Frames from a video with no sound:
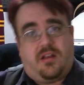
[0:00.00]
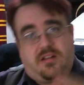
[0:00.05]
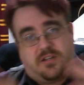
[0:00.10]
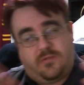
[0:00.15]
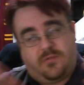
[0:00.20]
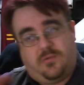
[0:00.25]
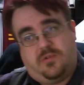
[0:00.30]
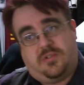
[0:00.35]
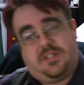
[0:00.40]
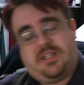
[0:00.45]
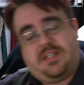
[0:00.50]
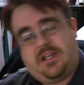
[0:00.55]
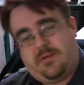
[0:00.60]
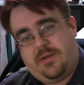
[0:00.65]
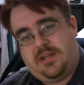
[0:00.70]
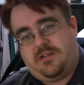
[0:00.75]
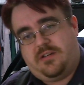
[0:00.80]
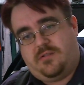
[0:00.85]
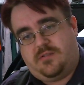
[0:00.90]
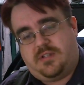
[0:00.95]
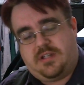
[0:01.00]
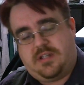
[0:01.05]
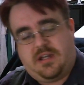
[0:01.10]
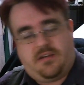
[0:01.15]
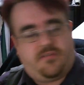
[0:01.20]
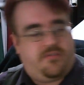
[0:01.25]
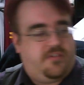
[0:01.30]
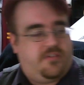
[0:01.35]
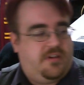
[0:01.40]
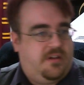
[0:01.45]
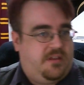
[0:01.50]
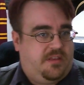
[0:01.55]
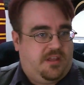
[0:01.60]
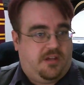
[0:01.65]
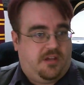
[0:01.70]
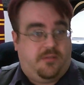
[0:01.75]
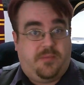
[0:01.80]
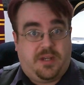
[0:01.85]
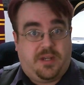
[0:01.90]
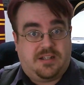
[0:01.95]
towards sequential stuff
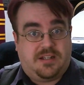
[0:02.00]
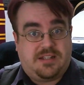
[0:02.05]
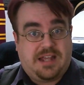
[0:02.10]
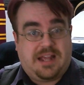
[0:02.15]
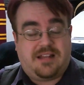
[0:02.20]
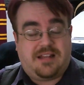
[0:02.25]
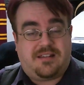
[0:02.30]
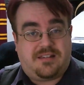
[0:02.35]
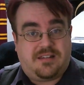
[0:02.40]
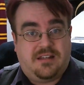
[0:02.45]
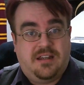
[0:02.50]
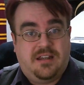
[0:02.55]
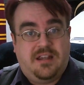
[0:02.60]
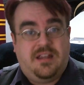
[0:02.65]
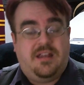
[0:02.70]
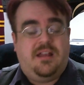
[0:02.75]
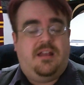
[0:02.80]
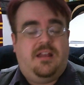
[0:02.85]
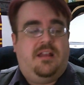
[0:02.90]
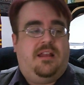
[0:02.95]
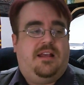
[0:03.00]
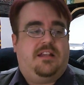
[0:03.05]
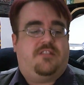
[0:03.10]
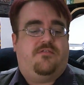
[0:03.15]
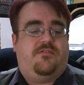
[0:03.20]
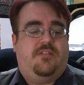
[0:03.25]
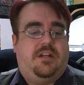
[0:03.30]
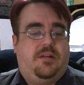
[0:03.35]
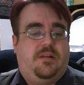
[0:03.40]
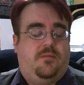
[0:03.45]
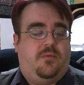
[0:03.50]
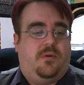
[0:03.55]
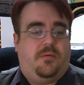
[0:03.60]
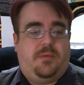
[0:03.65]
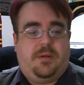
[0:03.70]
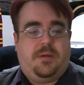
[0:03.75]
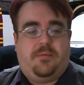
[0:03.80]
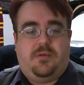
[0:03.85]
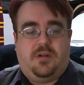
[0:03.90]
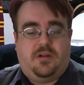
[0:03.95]
though, because that's really
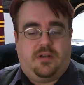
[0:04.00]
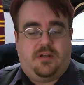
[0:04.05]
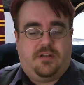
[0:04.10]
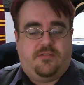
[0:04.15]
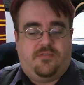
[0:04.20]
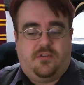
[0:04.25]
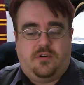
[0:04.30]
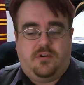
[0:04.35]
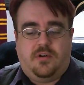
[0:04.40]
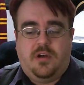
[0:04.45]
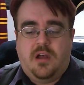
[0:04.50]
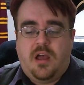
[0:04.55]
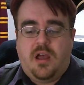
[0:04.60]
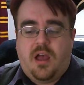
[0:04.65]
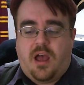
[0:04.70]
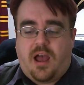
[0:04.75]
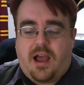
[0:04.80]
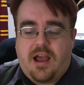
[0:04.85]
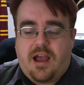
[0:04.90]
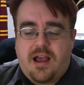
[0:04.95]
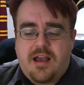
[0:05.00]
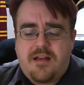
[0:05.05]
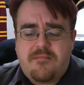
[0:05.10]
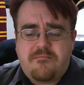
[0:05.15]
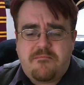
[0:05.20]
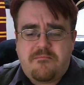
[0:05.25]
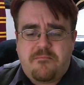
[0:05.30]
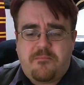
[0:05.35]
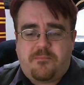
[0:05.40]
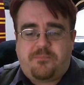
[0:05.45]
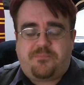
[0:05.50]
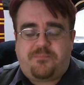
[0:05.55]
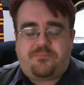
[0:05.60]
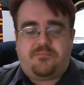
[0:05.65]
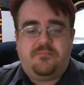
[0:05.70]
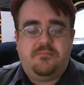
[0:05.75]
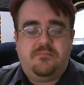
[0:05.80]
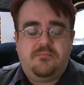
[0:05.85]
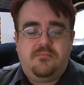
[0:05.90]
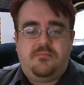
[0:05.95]
what people are looking for. But
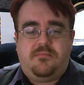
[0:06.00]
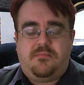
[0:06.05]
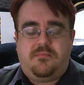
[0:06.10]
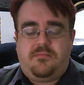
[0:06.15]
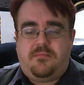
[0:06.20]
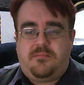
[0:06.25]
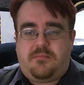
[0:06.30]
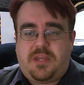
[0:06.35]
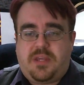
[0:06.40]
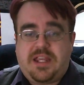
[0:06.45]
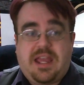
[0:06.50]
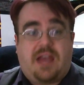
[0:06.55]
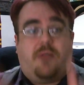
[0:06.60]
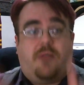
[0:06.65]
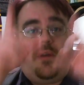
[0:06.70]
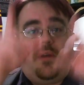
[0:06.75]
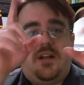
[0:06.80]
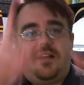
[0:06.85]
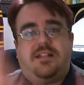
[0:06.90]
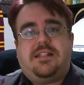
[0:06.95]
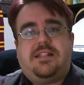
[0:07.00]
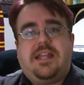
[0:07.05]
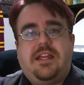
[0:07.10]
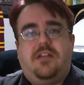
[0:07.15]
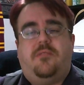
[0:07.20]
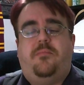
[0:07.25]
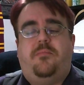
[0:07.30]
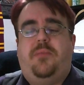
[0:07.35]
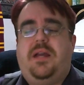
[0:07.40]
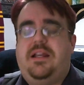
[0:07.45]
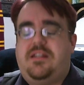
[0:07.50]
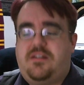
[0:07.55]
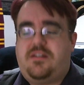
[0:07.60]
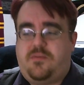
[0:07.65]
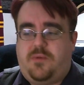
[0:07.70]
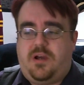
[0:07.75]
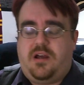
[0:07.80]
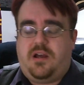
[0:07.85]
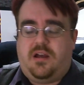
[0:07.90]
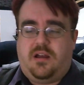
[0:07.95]
yeah, when I say your
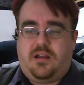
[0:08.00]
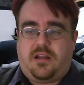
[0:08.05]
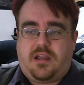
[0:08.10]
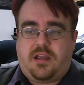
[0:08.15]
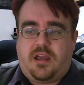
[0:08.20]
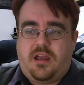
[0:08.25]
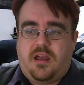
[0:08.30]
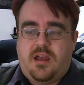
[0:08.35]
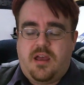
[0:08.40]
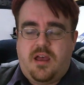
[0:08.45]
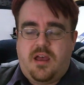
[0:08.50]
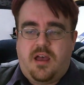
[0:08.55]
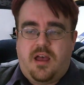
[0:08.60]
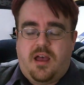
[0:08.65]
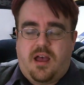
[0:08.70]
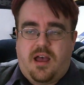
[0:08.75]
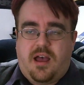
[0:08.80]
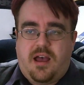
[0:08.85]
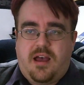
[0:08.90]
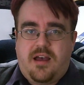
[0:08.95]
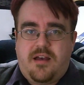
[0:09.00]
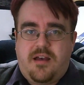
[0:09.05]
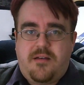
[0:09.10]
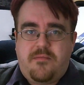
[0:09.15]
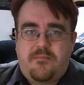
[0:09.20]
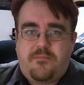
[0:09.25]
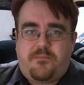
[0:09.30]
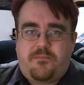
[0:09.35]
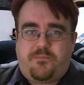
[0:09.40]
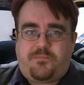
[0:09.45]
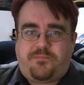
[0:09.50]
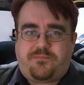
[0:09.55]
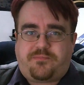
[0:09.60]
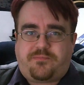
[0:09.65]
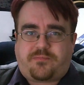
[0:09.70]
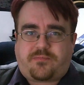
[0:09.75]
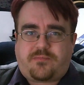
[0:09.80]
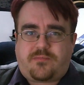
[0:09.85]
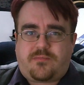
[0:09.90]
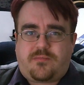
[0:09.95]
best work,
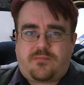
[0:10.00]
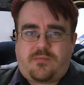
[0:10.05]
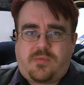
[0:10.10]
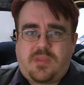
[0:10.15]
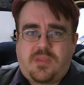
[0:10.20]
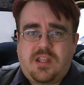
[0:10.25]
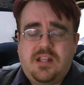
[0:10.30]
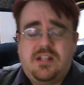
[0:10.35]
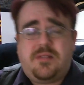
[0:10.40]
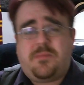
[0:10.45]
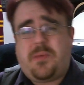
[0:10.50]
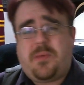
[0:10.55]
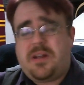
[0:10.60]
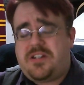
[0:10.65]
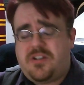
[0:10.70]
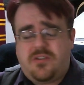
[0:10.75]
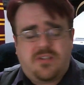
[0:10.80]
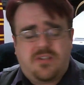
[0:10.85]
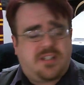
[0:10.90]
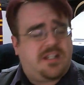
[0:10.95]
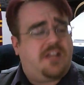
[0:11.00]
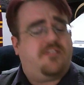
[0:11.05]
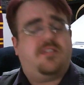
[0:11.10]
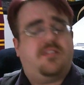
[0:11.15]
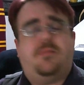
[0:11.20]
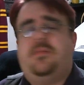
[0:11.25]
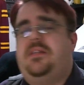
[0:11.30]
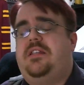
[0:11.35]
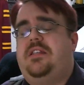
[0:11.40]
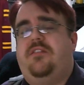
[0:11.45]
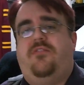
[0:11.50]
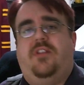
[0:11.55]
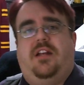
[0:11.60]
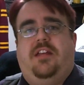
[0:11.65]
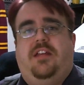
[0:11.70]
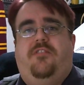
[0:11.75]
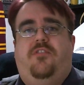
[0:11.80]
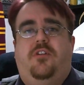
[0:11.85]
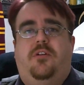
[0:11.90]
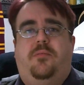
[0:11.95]
but do stuff
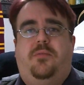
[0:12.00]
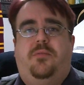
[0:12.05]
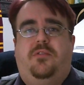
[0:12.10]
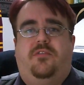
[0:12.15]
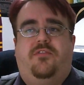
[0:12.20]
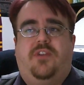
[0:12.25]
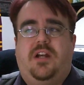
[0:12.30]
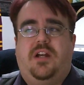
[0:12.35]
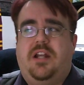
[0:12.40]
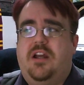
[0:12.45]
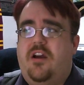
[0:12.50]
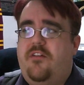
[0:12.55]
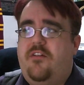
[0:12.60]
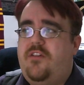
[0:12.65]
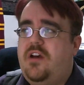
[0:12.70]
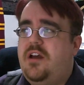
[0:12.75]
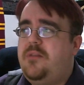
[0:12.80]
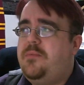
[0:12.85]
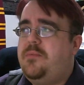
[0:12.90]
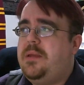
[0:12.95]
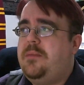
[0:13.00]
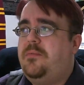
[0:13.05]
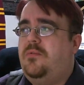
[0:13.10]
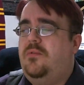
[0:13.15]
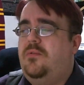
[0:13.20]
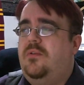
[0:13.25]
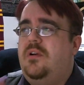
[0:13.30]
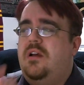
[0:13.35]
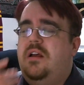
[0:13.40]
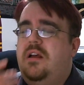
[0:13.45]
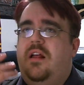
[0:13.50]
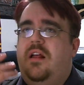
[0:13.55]
specifically for your portfolio. I've heard people